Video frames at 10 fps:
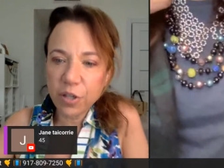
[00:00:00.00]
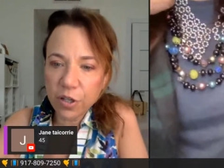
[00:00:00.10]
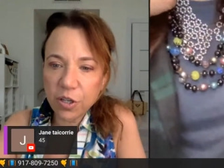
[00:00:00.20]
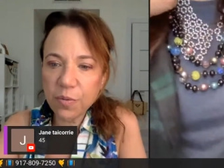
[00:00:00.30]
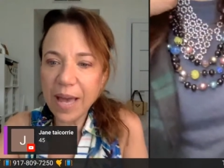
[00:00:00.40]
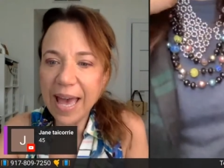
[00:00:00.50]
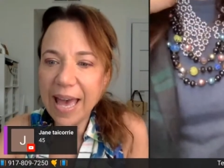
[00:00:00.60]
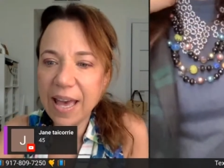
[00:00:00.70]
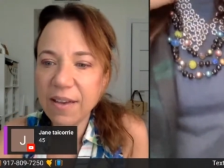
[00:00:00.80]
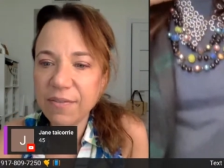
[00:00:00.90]
so you
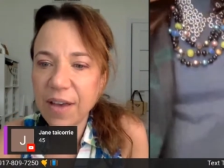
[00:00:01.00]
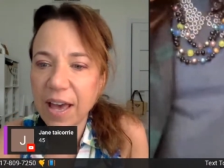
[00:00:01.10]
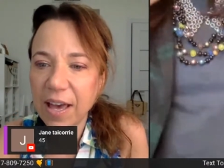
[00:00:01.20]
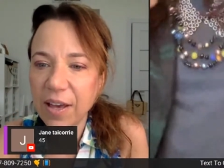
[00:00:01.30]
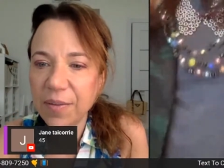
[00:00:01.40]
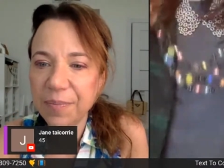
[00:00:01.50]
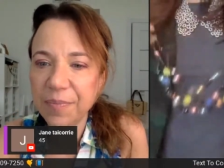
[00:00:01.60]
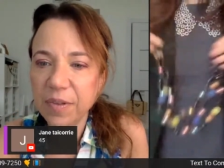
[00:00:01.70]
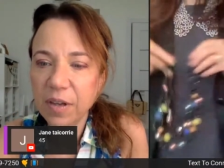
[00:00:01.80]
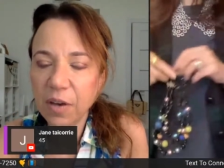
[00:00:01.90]
have
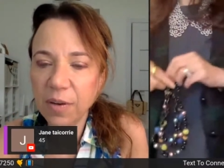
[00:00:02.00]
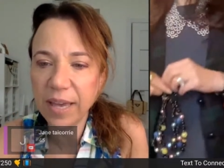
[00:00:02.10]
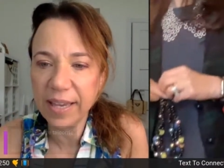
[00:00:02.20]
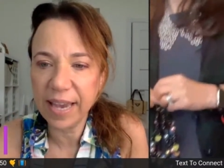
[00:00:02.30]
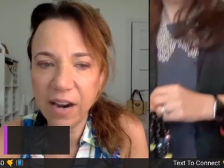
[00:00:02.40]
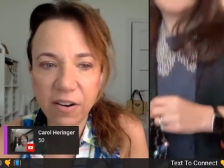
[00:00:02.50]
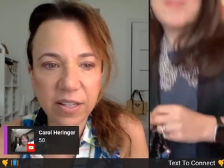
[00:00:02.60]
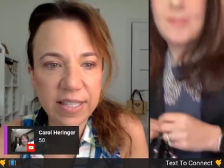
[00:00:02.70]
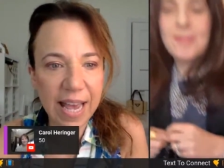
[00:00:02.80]
um okay carol's